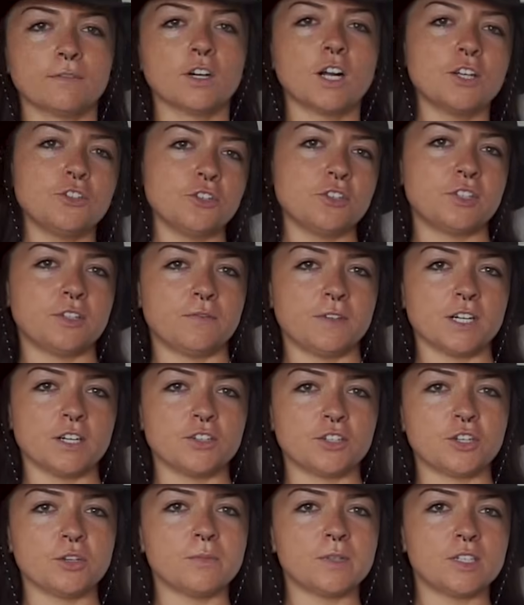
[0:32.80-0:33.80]
For hundreds of
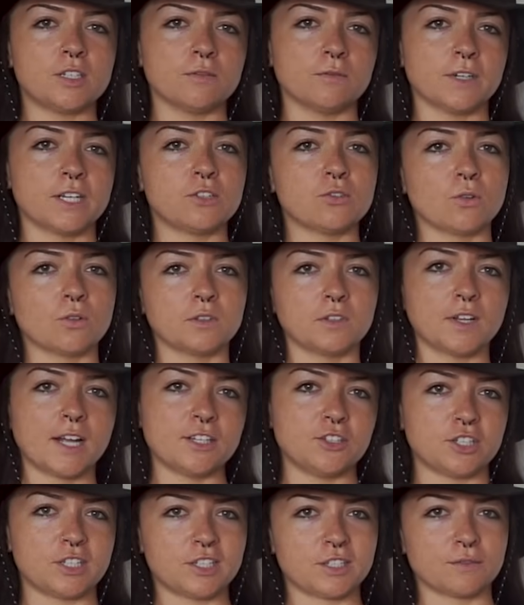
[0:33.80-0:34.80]
years, humans have retold
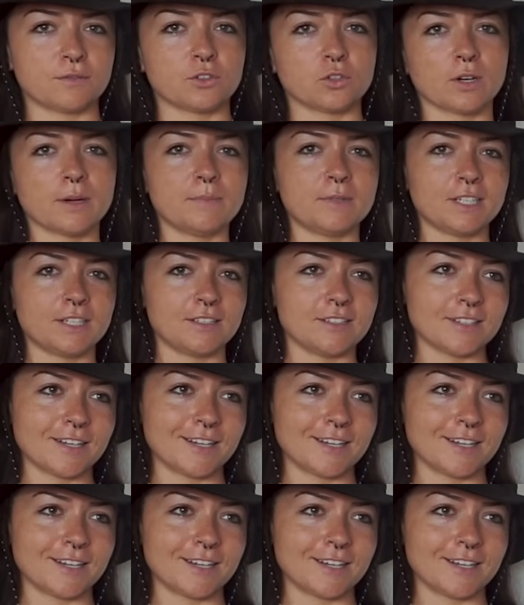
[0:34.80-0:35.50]
legends of cryptids